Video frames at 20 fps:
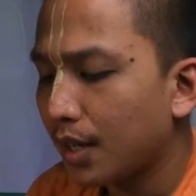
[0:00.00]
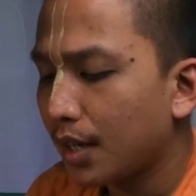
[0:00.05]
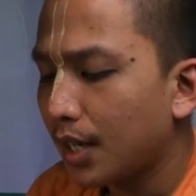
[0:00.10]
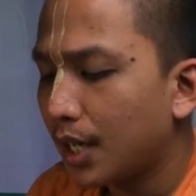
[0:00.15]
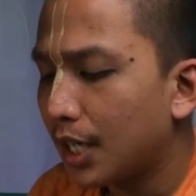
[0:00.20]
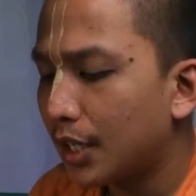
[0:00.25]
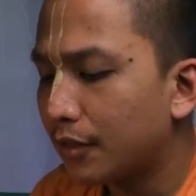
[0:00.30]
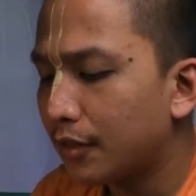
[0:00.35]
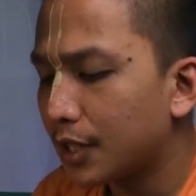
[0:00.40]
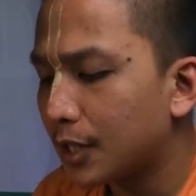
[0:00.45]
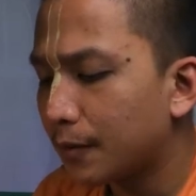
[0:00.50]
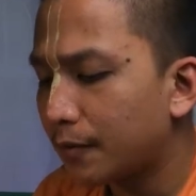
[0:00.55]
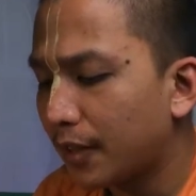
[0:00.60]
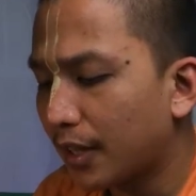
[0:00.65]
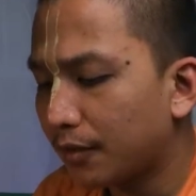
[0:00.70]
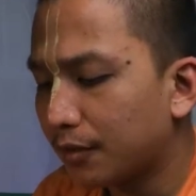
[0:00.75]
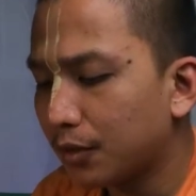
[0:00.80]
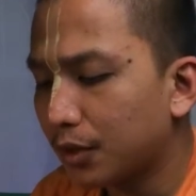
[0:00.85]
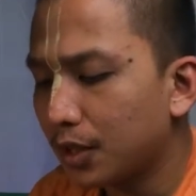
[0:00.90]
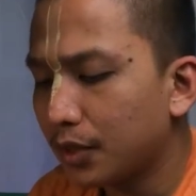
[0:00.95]
He
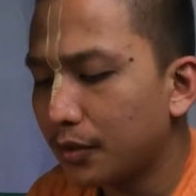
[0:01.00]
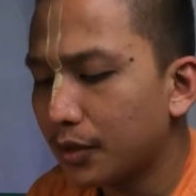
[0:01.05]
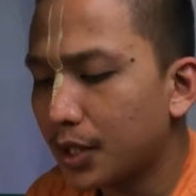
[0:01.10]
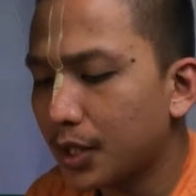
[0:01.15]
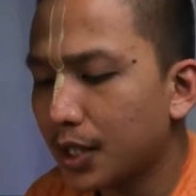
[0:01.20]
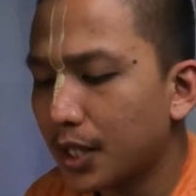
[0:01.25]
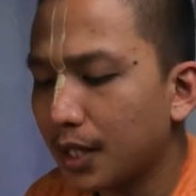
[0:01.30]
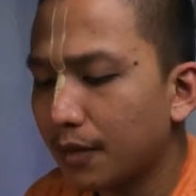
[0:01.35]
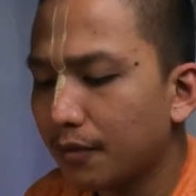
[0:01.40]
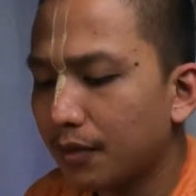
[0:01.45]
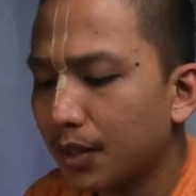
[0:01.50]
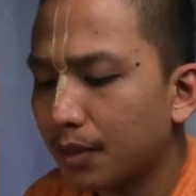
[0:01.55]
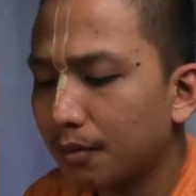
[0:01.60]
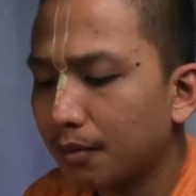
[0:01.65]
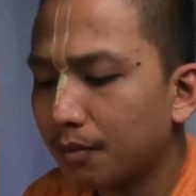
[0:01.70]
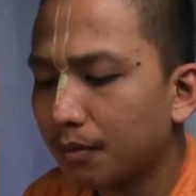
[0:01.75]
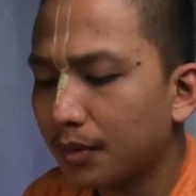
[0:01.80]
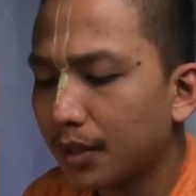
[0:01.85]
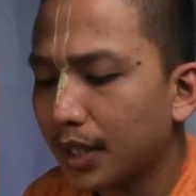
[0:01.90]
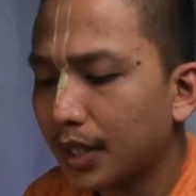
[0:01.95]
respectfully received
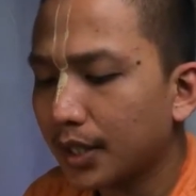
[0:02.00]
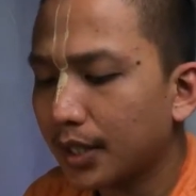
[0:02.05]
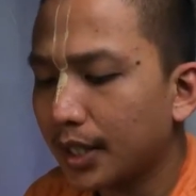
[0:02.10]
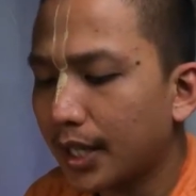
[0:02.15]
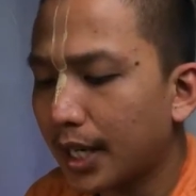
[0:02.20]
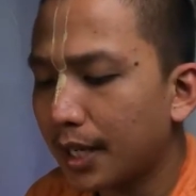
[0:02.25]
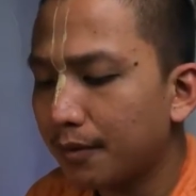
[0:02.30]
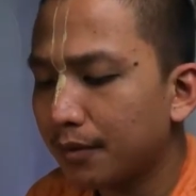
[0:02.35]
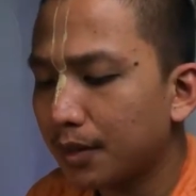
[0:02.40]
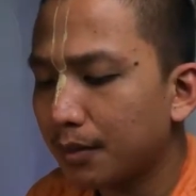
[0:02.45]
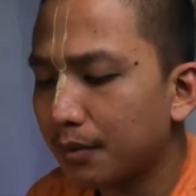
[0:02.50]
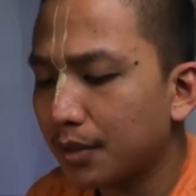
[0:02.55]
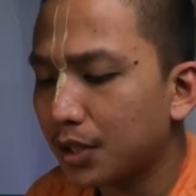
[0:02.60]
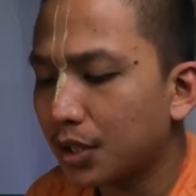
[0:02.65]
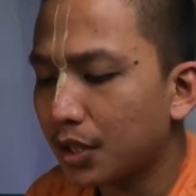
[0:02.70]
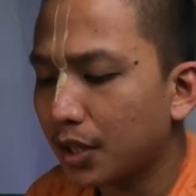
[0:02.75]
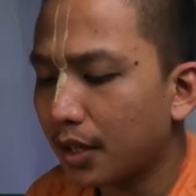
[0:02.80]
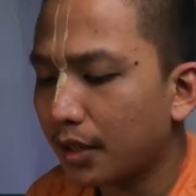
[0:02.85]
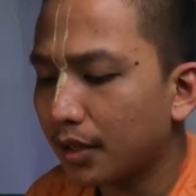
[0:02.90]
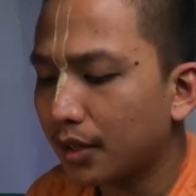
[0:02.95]
them and gave them in
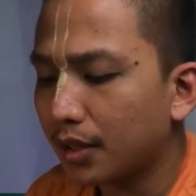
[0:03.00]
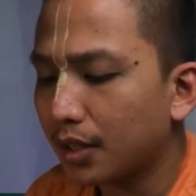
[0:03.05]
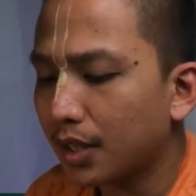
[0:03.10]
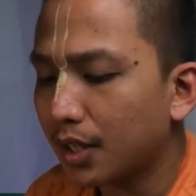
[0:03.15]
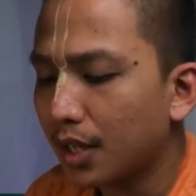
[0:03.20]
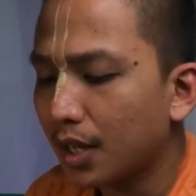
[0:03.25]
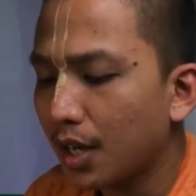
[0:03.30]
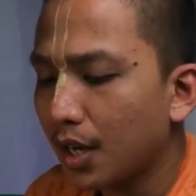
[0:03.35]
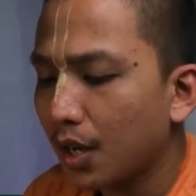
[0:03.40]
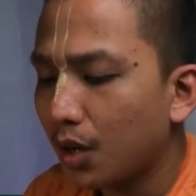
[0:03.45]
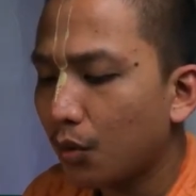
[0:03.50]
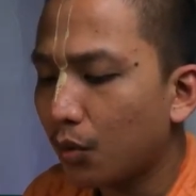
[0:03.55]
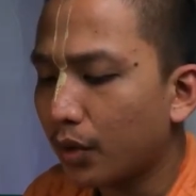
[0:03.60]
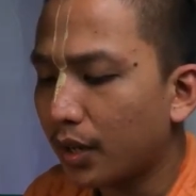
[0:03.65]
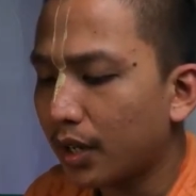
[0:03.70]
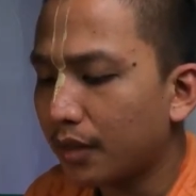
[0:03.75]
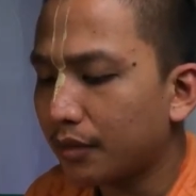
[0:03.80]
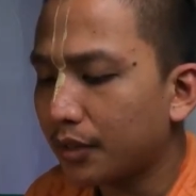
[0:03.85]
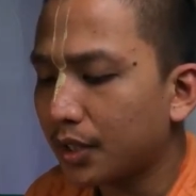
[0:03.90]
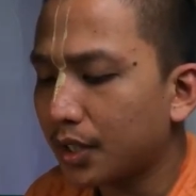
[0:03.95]
charity
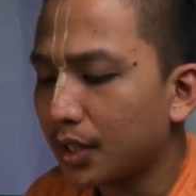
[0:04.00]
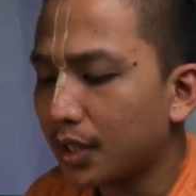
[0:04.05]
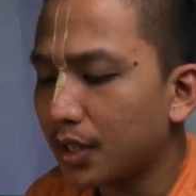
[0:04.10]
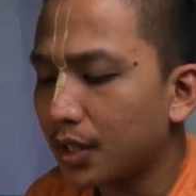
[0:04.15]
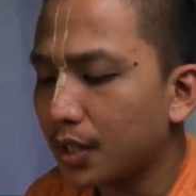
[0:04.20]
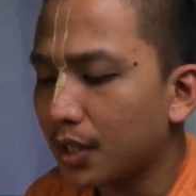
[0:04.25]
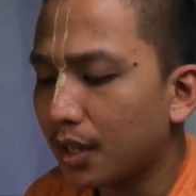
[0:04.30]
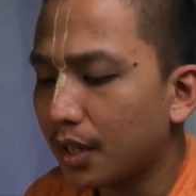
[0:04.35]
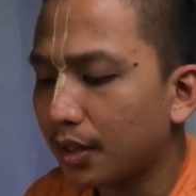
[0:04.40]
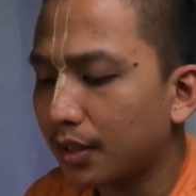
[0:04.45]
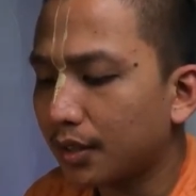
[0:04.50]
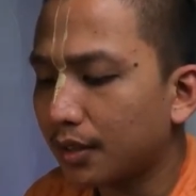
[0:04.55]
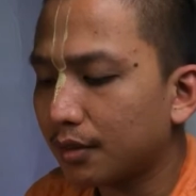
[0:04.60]
whatever they desired.